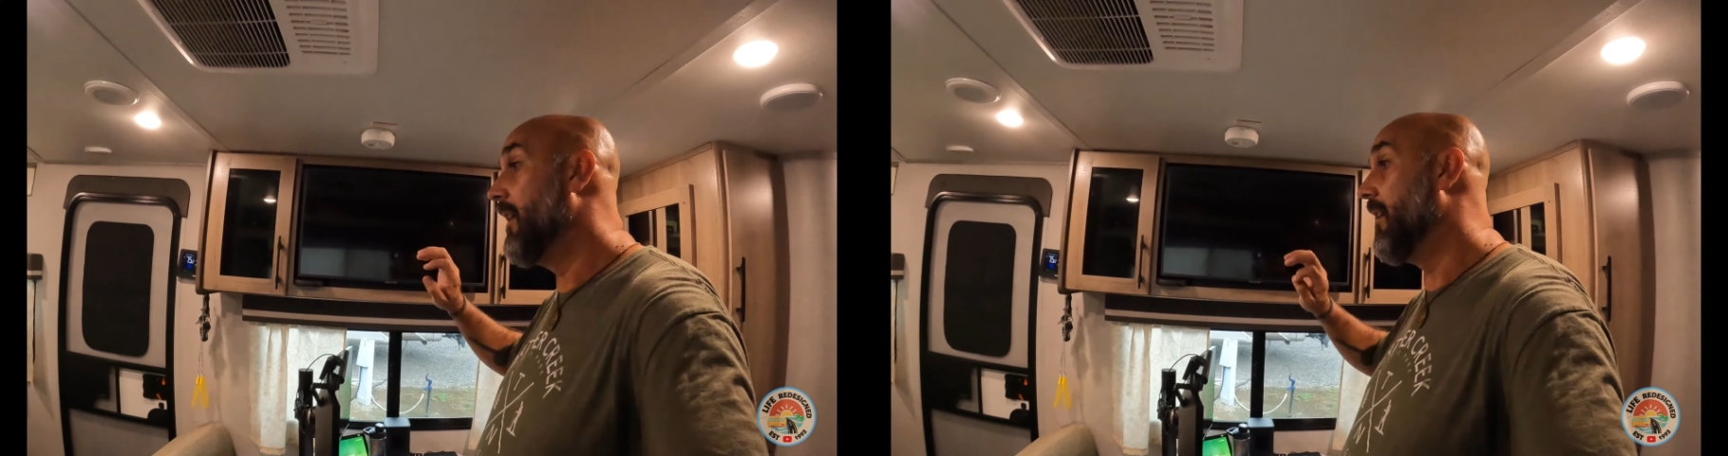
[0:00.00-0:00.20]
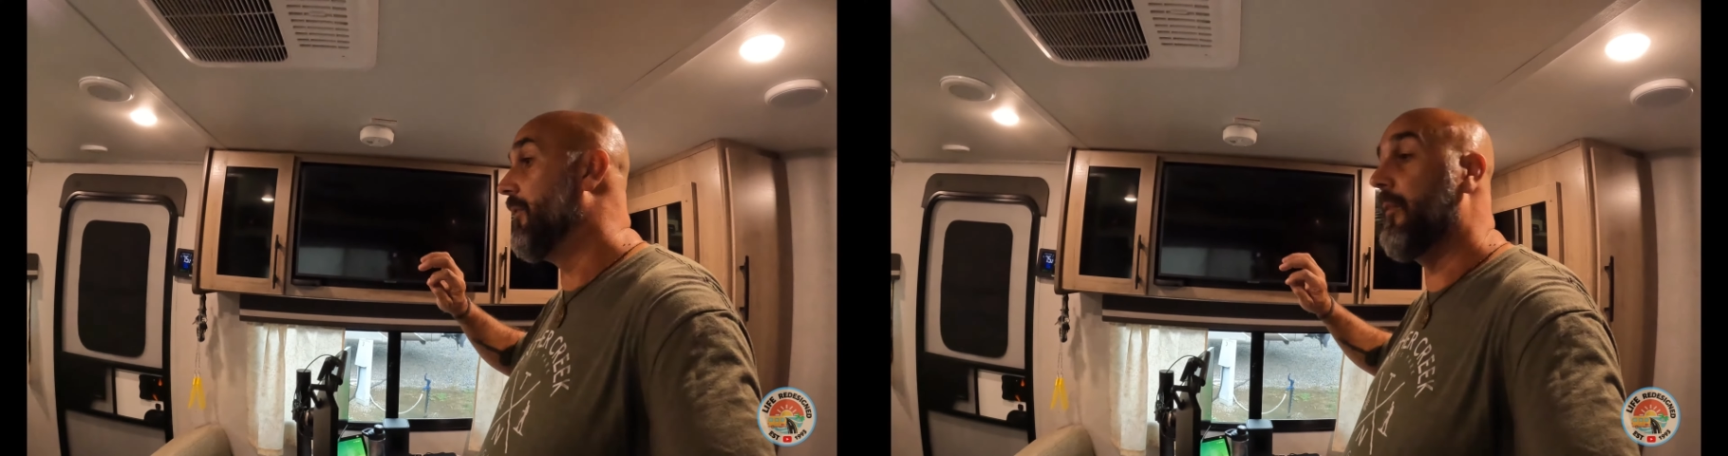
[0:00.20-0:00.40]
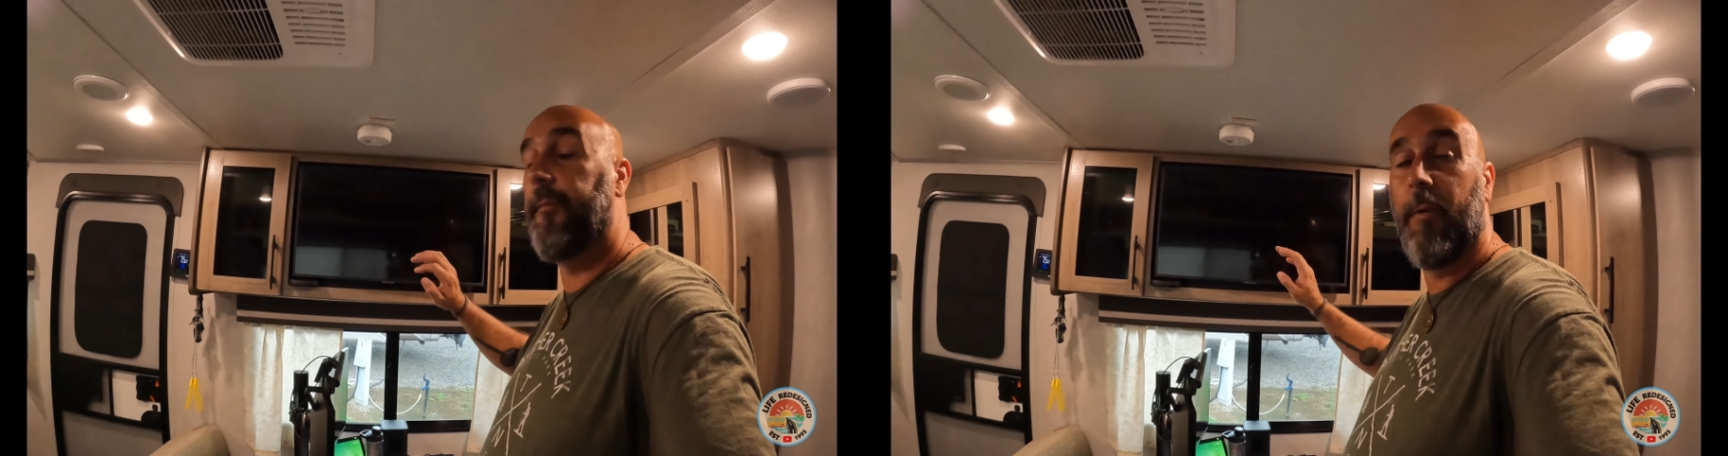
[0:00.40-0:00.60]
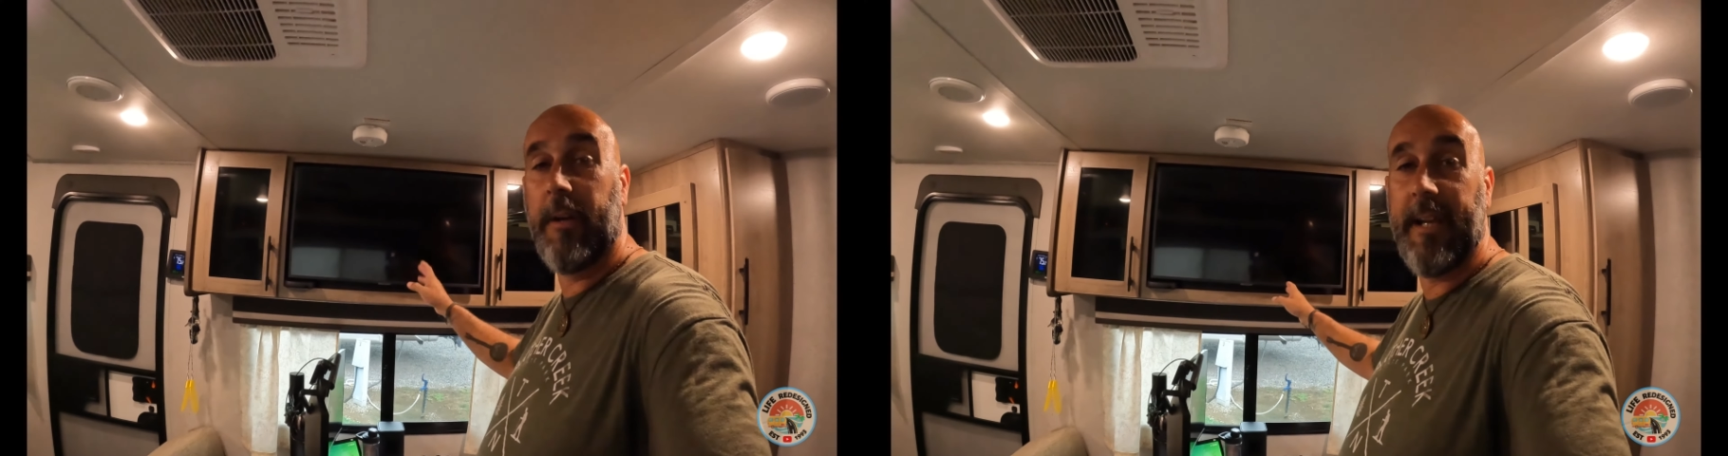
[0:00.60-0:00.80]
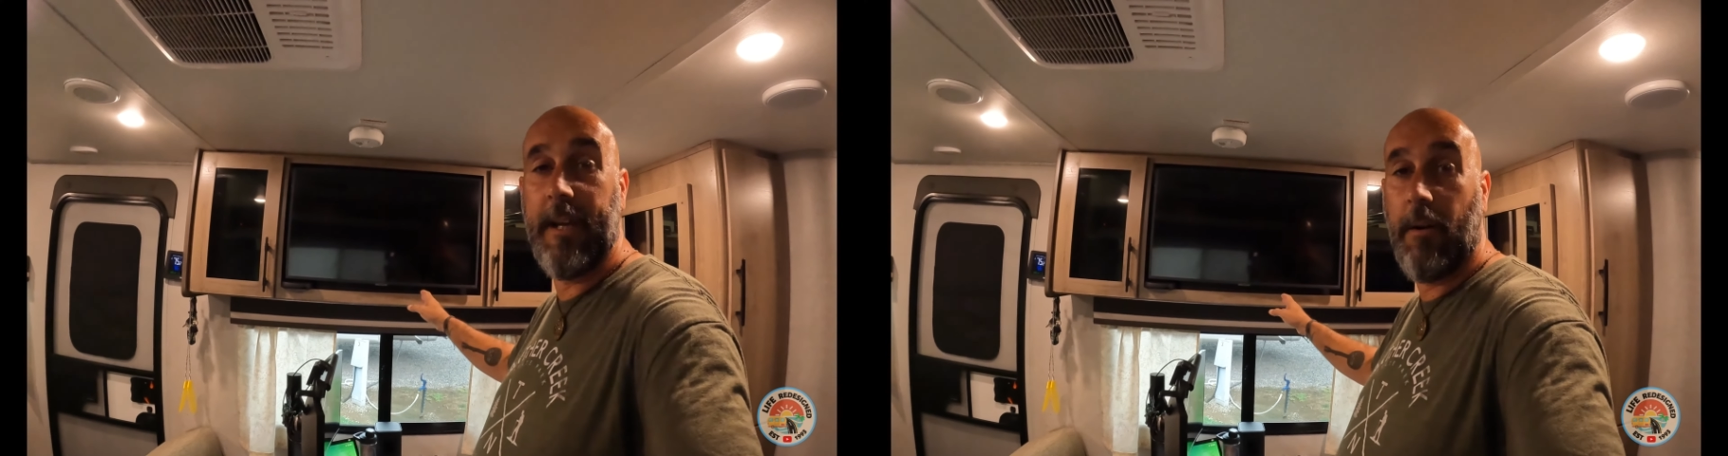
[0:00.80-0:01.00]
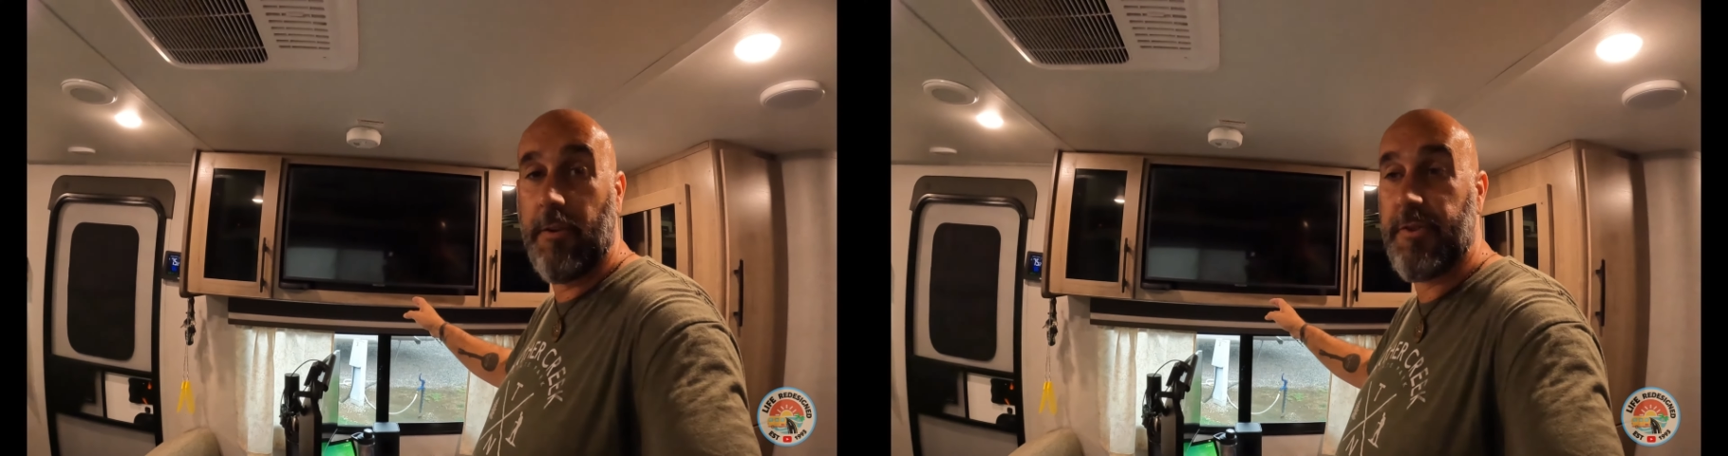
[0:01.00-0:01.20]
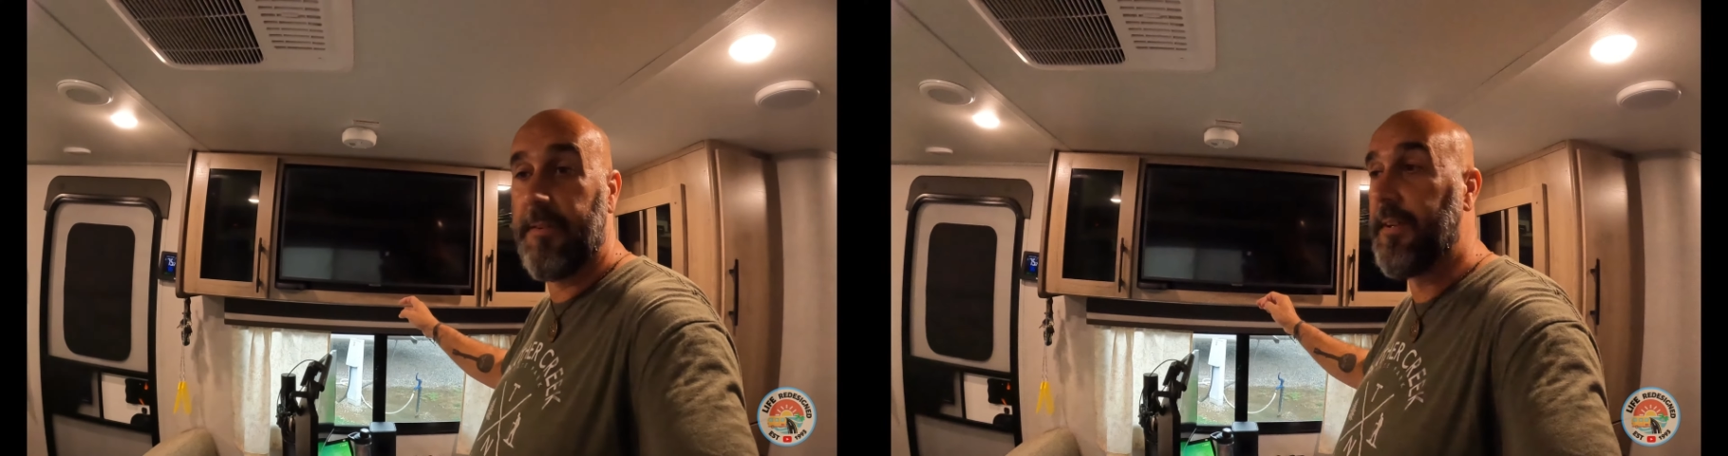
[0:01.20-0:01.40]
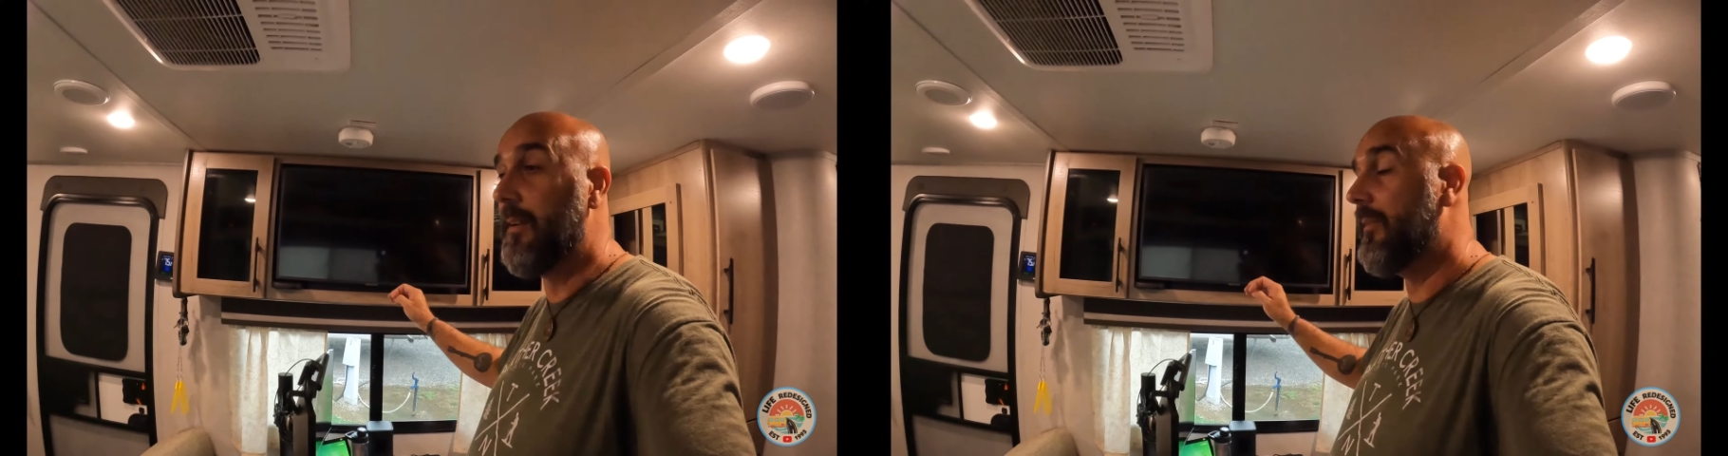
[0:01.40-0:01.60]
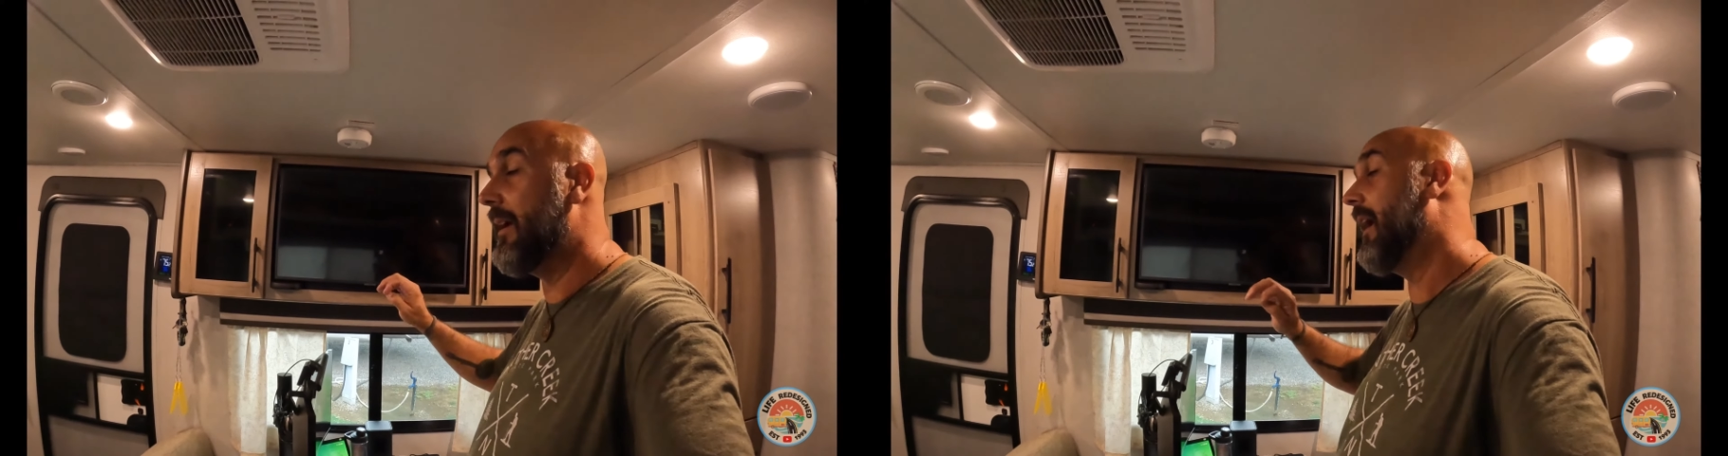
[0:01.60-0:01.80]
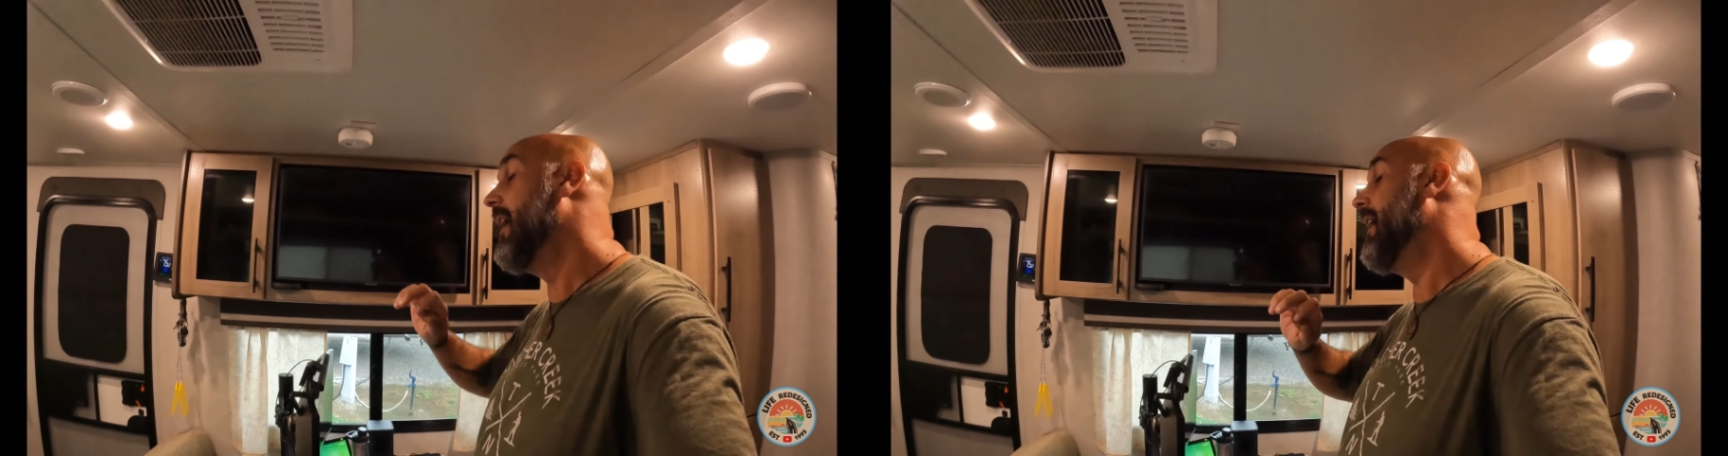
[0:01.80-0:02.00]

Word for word: It's a 4K Ultra TV.